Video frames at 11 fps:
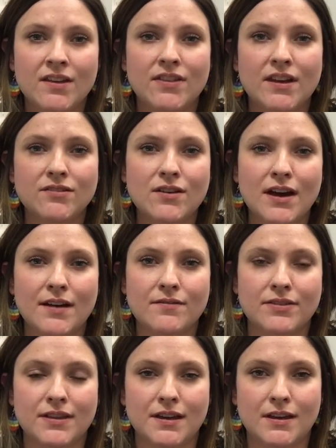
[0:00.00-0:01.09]
Then you have
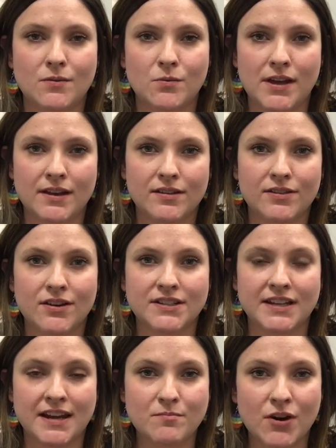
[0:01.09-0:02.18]
the week
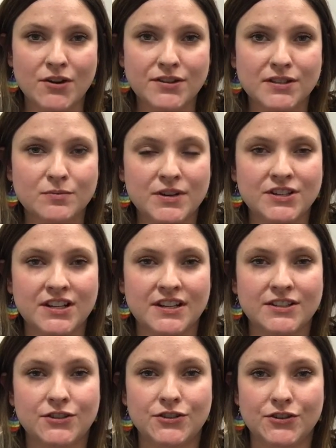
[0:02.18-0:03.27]
13 post, which
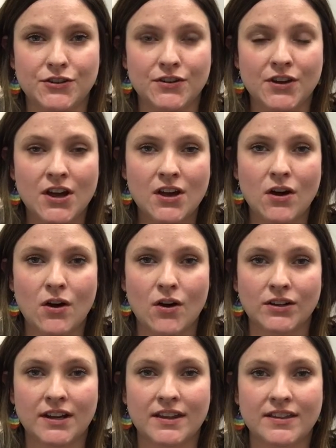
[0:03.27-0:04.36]
is due
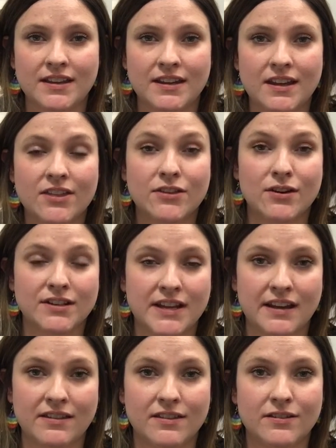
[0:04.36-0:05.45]
on the
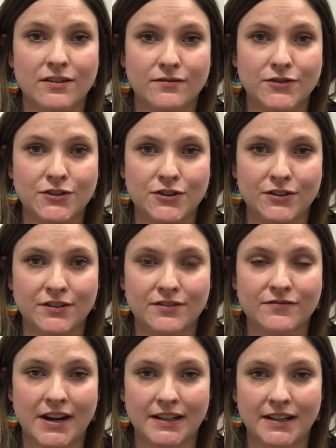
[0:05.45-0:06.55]
13th of June,
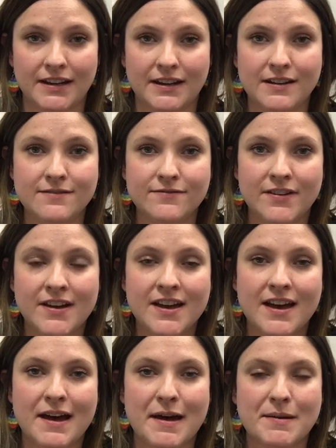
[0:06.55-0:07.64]
funnily enough.
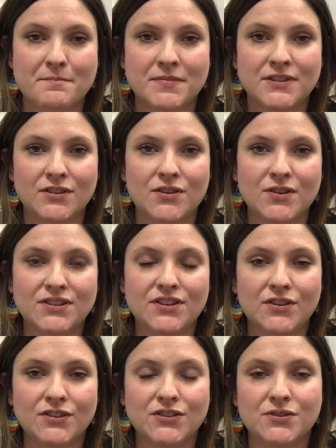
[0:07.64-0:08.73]
So those are
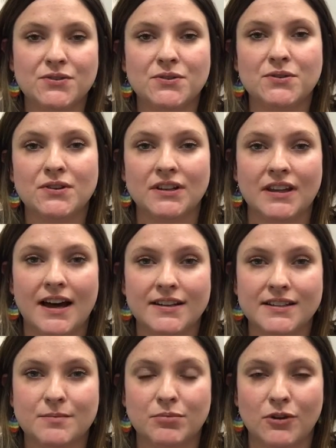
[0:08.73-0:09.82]
your two
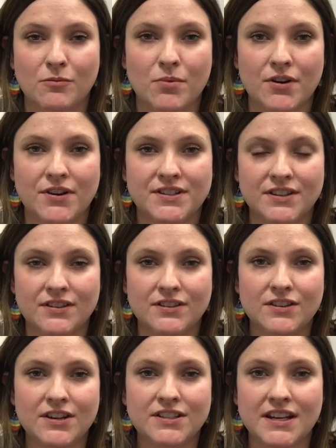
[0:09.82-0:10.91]
last blog posts, and the
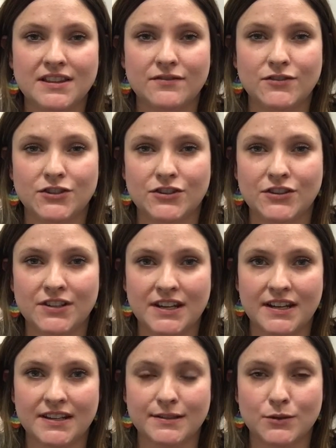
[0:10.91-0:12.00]
13th of June
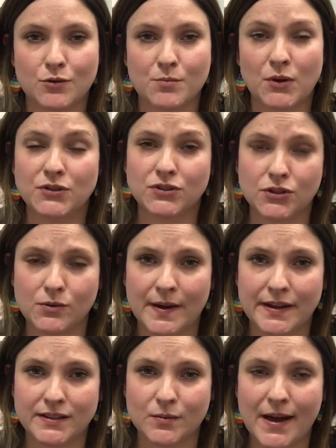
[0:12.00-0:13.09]
is almost 2
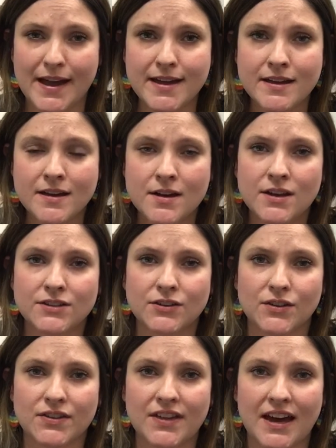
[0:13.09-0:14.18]
weeks away.
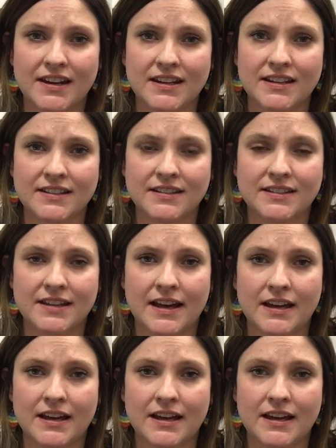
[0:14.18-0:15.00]
So that is